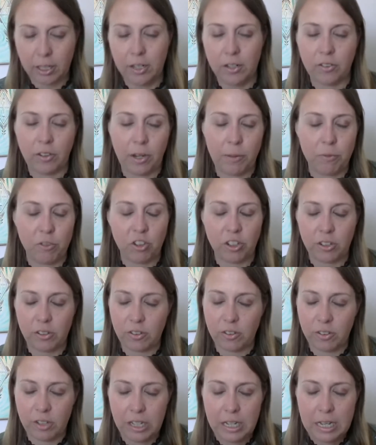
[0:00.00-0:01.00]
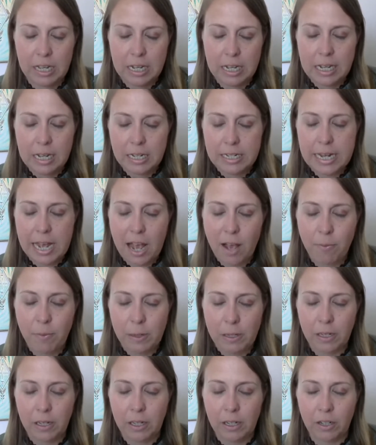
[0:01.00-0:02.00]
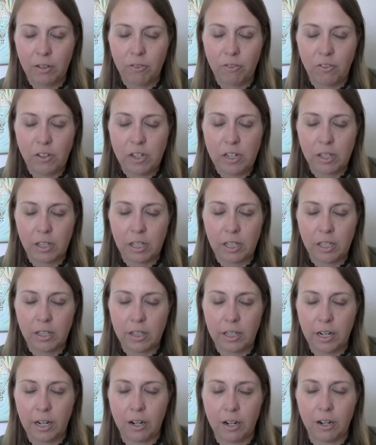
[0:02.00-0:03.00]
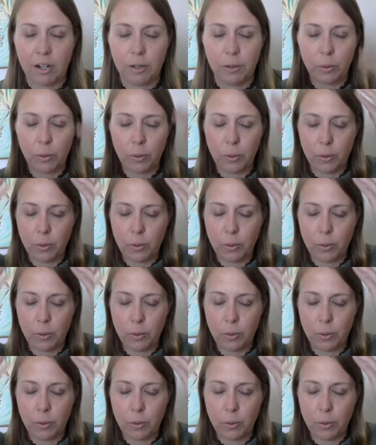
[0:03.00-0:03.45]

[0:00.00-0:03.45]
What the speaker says: And as I'm just tapping in and feeling there,